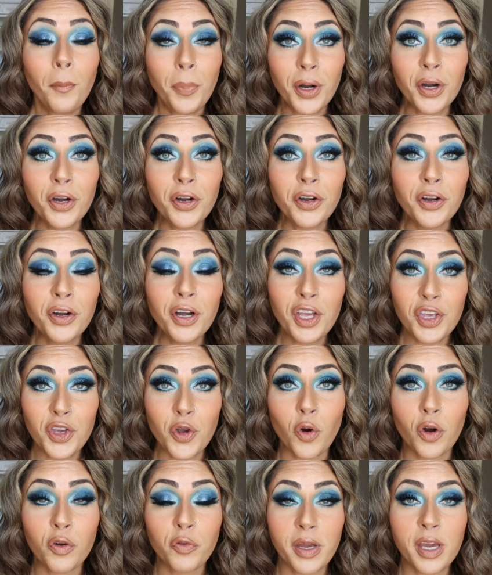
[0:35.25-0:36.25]
per
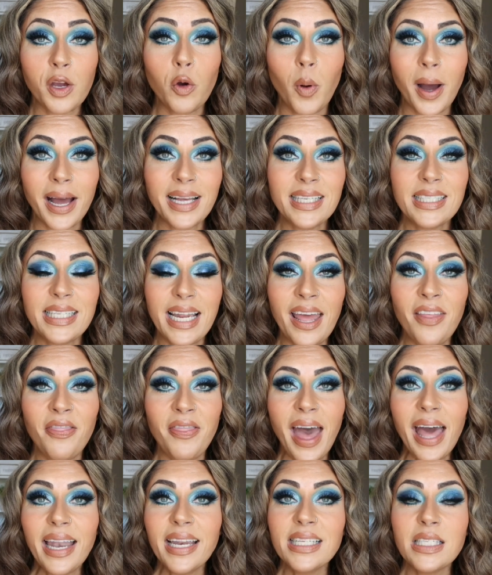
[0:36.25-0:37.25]
your request,
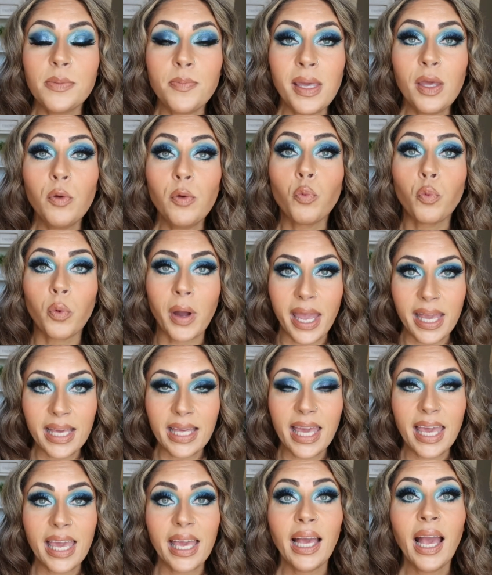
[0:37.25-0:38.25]
and that is me
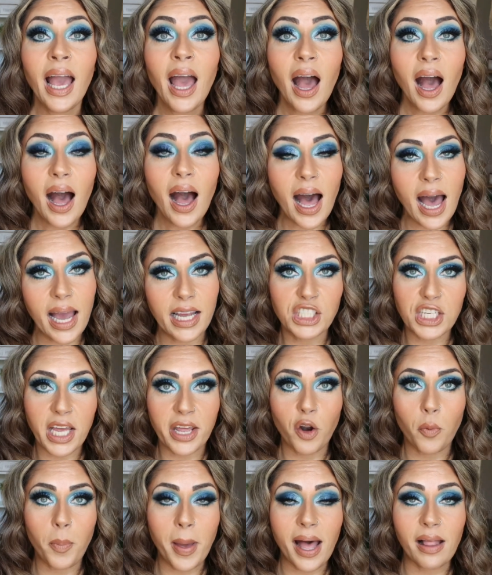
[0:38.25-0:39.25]
ranking
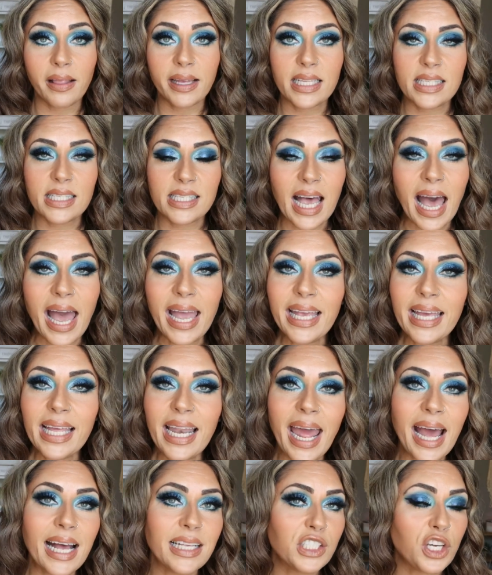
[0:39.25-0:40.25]
eyeshadow palettes. I
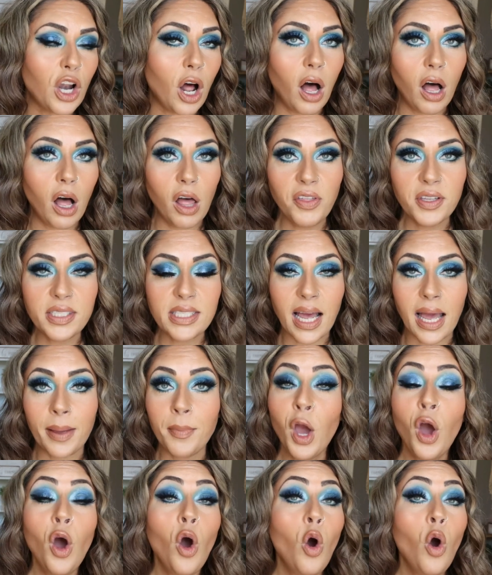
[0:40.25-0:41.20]
get asked all the time,